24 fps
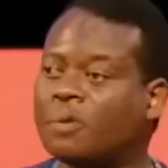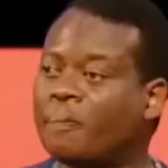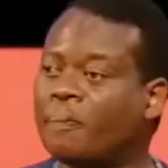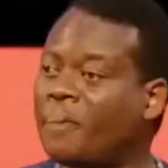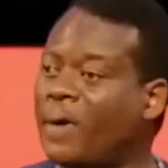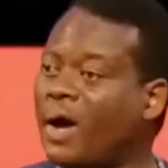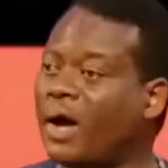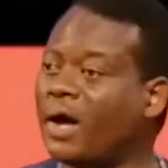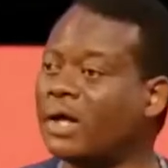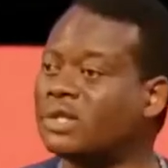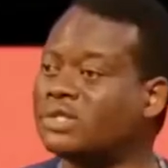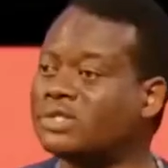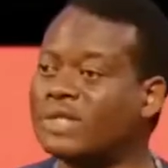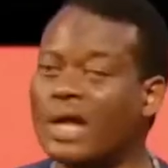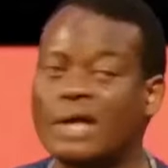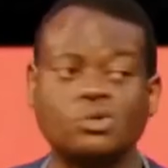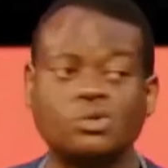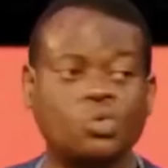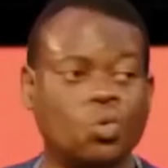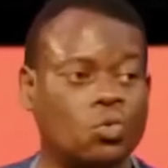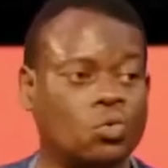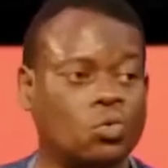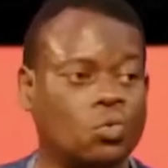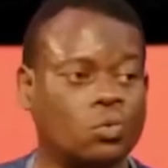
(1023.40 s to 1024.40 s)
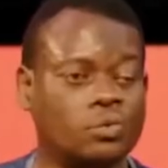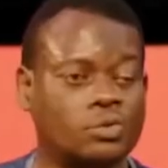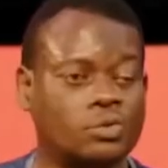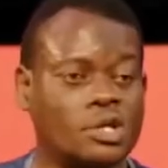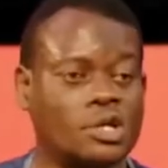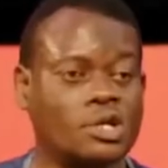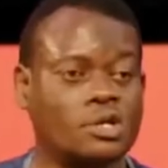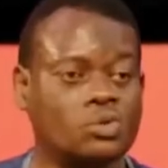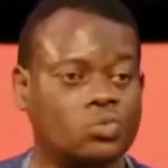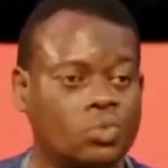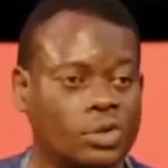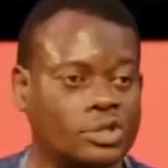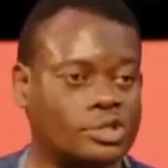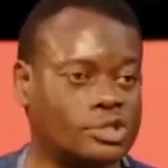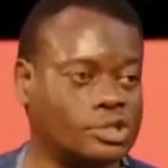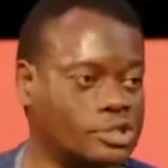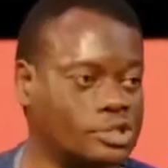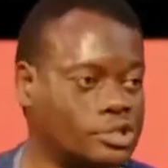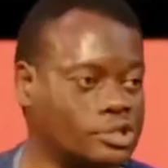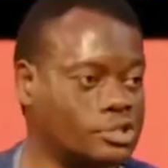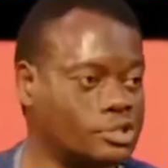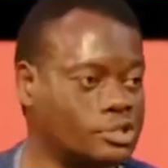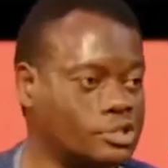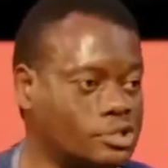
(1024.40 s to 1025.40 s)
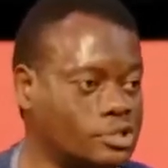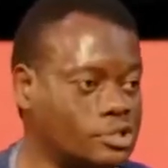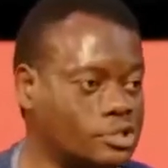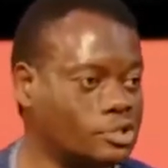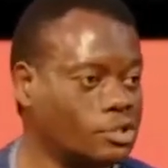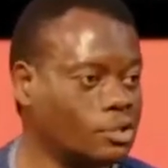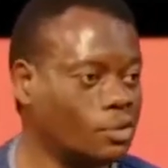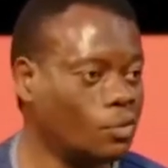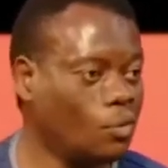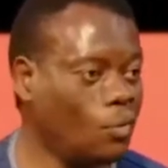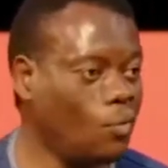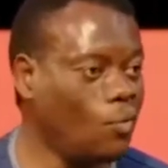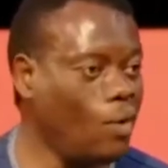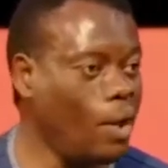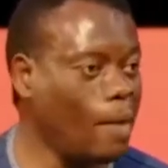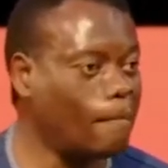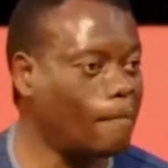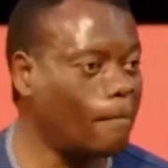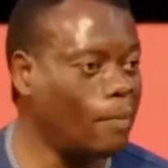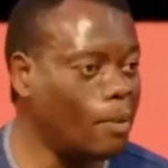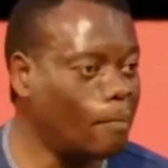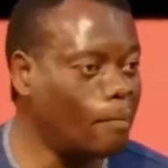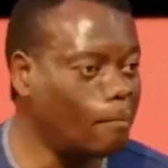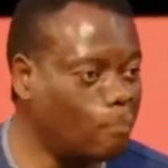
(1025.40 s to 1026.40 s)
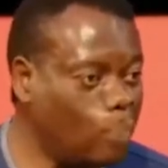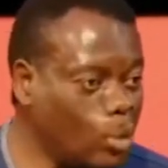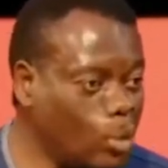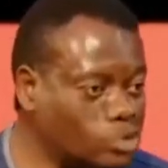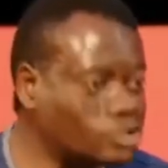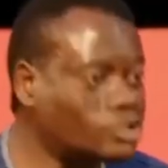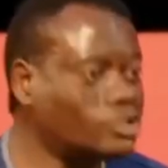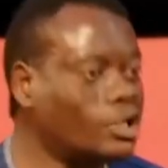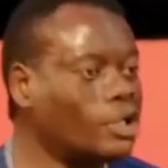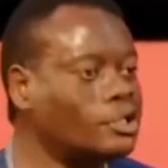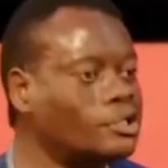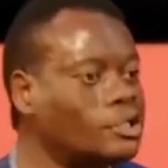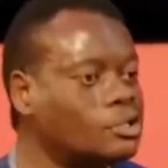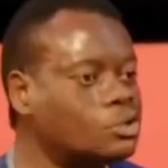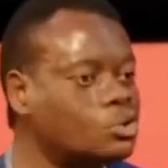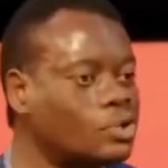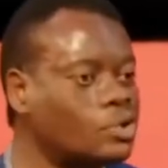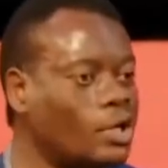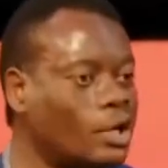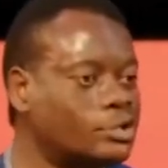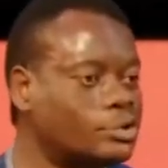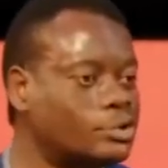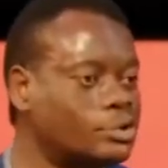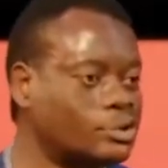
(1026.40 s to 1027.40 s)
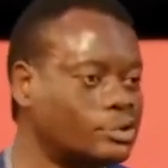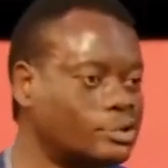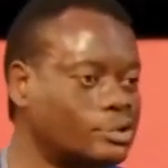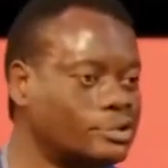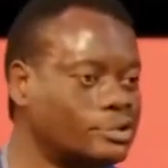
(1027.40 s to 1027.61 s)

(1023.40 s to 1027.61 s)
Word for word: pass that three witches were posted into that church.